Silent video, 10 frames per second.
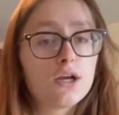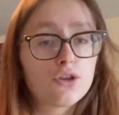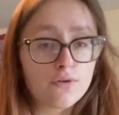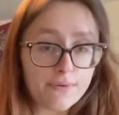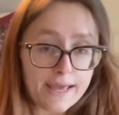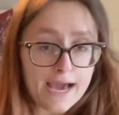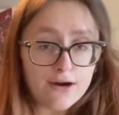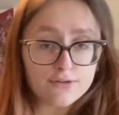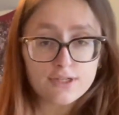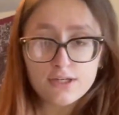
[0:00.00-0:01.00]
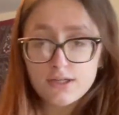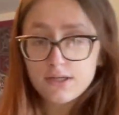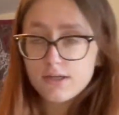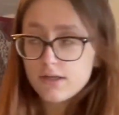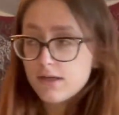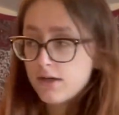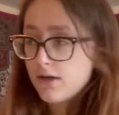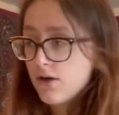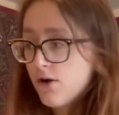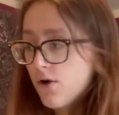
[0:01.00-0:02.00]
throwing out,
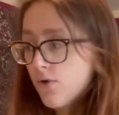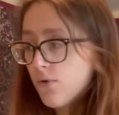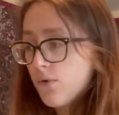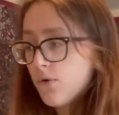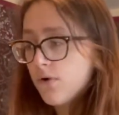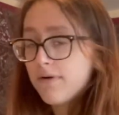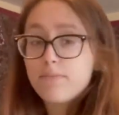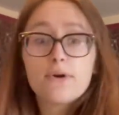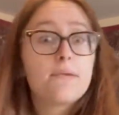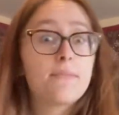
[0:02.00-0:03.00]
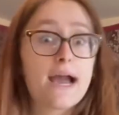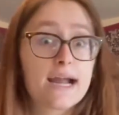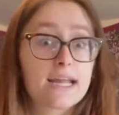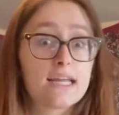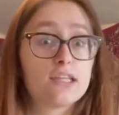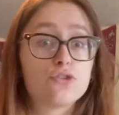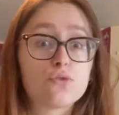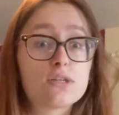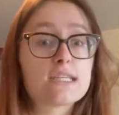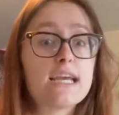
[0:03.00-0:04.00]
or putting back in the
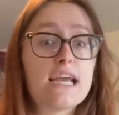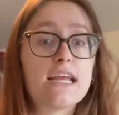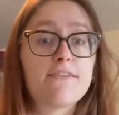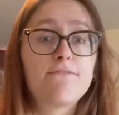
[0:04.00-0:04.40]
drawers and